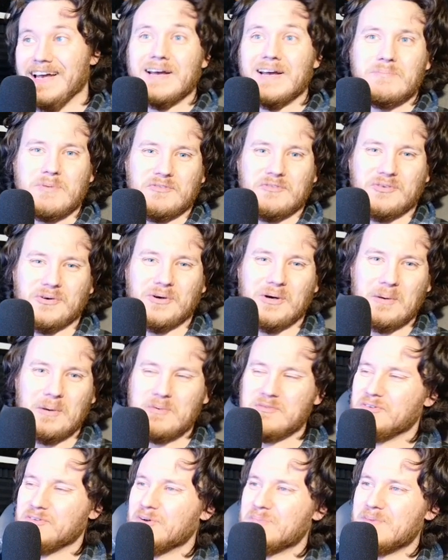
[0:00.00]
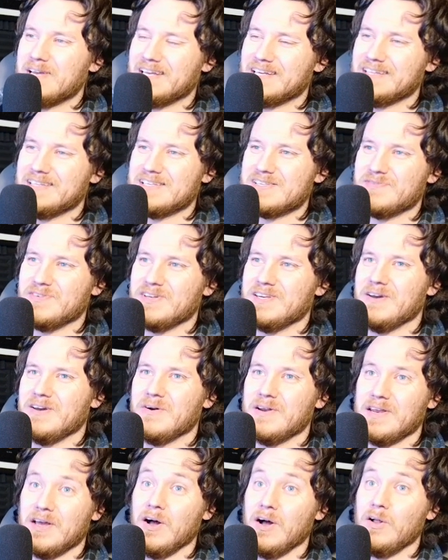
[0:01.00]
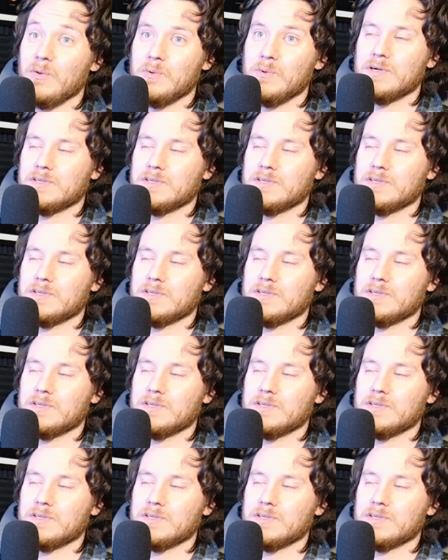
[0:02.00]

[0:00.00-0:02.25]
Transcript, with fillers: before before making this video and it all worked